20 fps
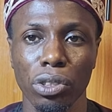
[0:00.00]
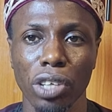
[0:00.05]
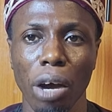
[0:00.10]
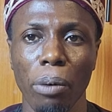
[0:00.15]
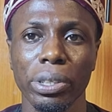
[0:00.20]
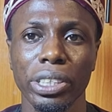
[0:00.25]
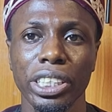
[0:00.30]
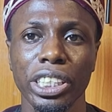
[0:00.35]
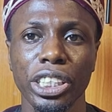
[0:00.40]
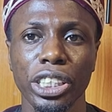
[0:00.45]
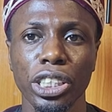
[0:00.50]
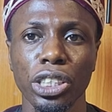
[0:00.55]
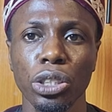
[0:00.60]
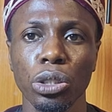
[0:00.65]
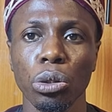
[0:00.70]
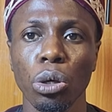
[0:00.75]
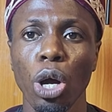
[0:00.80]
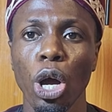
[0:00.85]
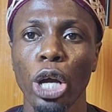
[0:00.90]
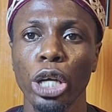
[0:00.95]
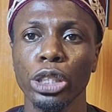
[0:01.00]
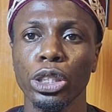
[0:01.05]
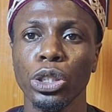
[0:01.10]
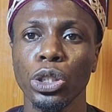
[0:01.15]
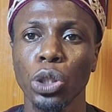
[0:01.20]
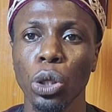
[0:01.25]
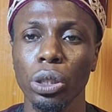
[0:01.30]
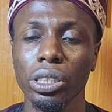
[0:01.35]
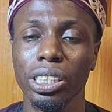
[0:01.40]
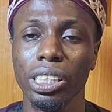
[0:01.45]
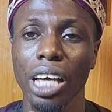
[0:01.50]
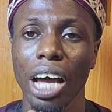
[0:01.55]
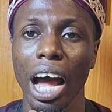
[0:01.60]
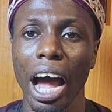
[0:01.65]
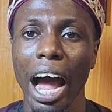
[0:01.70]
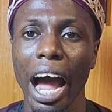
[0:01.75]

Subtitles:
So I'll be teaching you just